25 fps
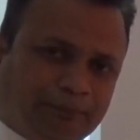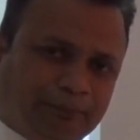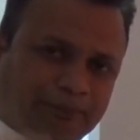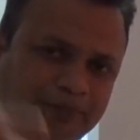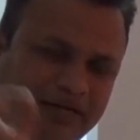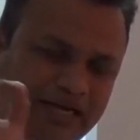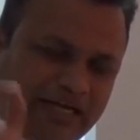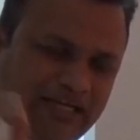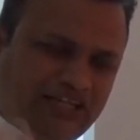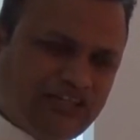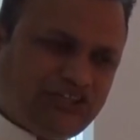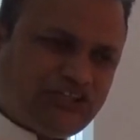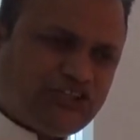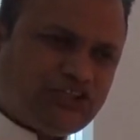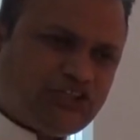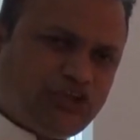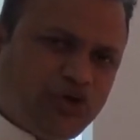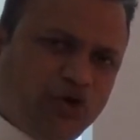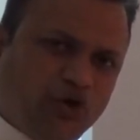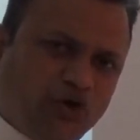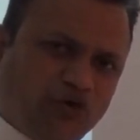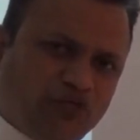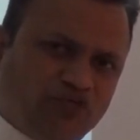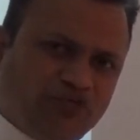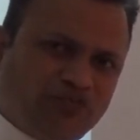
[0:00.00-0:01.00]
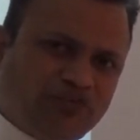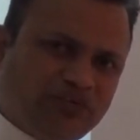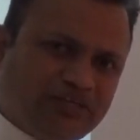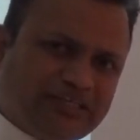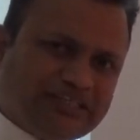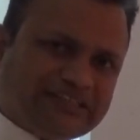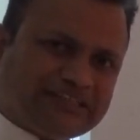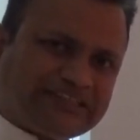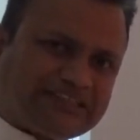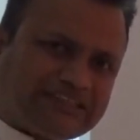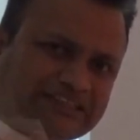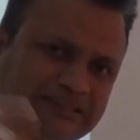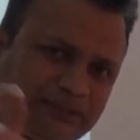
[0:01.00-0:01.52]
price of
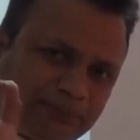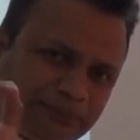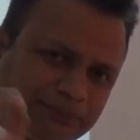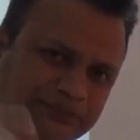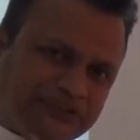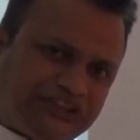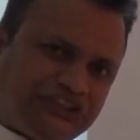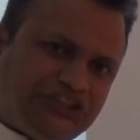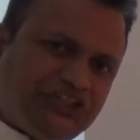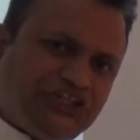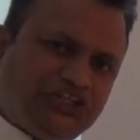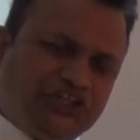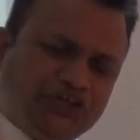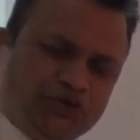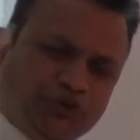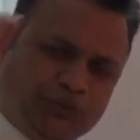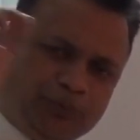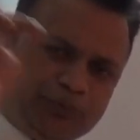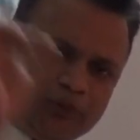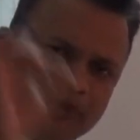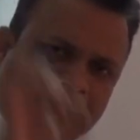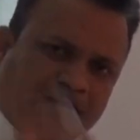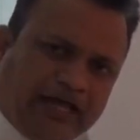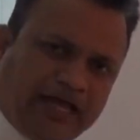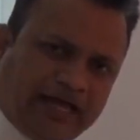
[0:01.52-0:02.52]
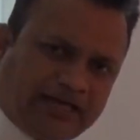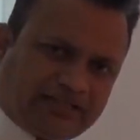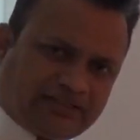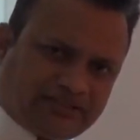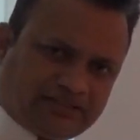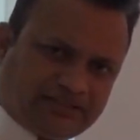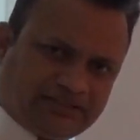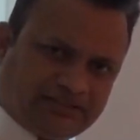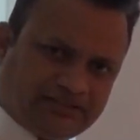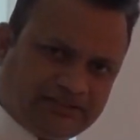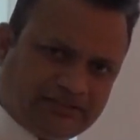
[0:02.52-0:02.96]
substitute product